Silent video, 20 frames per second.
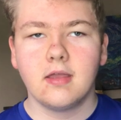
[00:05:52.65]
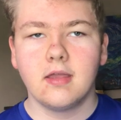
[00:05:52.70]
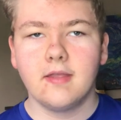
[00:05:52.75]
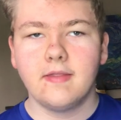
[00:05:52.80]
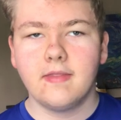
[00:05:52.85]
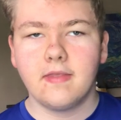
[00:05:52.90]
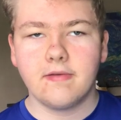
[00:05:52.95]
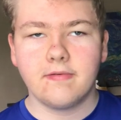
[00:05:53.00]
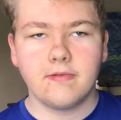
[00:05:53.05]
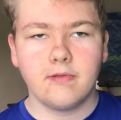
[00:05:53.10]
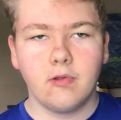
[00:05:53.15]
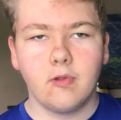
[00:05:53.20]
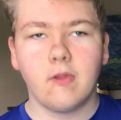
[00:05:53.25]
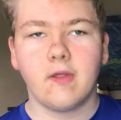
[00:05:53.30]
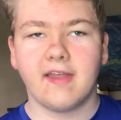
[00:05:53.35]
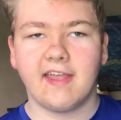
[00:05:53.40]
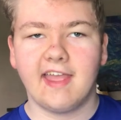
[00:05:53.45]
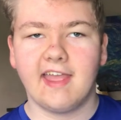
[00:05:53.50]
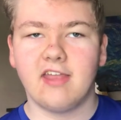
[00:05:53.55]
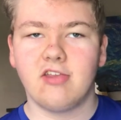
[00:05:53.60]
in this new
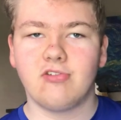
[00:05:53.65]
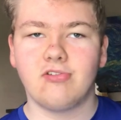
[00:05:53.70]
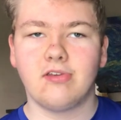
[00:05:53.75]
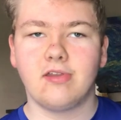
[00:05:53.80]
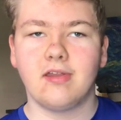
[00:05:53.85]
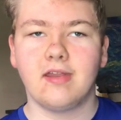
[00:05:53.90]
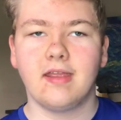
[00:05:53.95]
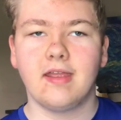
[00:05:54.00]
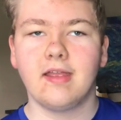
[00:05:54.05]
location.